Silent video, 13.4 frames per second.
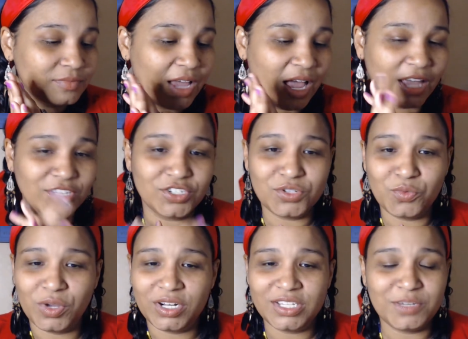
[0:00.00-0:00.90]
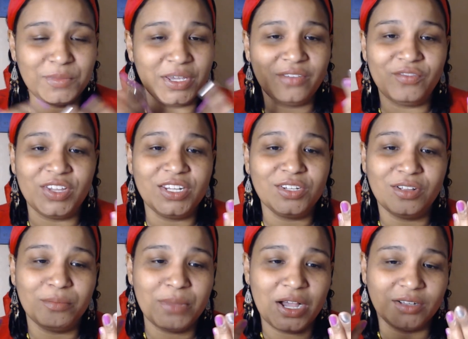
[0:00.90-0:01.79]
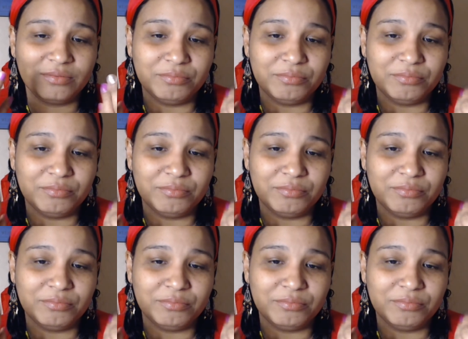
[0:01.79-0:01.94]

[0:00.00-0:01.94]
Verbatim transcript: I just wanted to make a video about